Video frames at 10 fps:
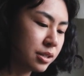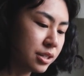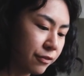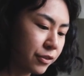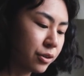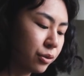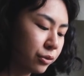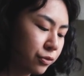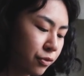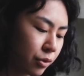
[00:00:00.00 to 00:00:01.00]

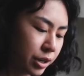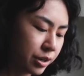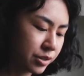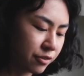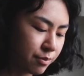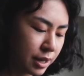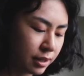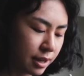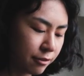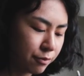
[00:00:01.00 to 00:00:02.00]
difficult four years of my
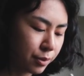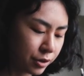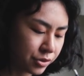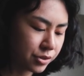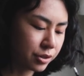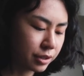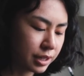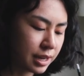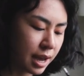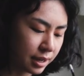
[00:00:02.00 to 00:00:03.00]
life,
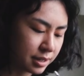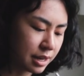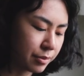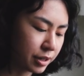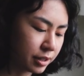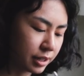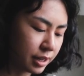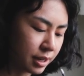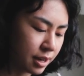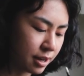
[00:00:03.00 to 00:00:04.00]
personally,
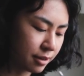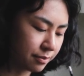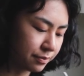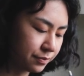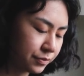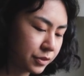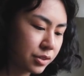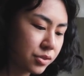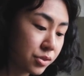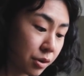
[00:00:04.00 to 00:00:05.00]
academically, um,
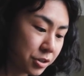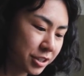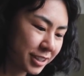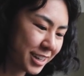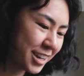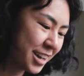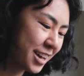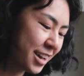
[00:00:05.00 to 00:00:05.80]
socially.